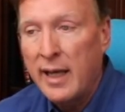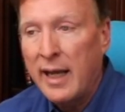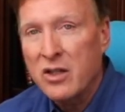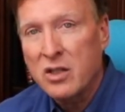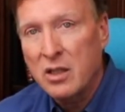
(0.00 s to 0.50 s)

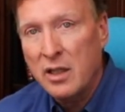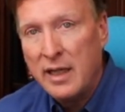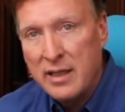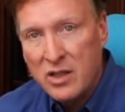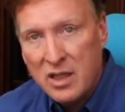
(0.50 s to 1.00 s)
has the
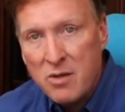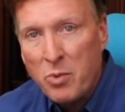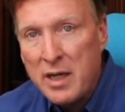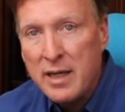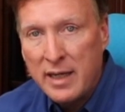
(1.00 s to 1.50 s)

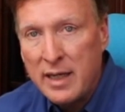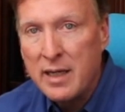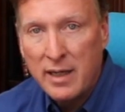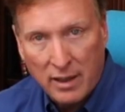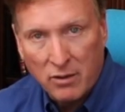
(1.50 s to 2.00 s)

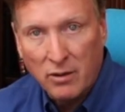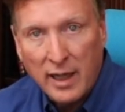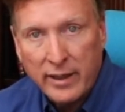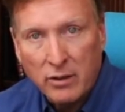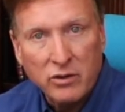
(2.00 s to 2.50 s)
CPE inner
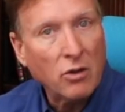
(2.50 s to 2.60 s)
liner.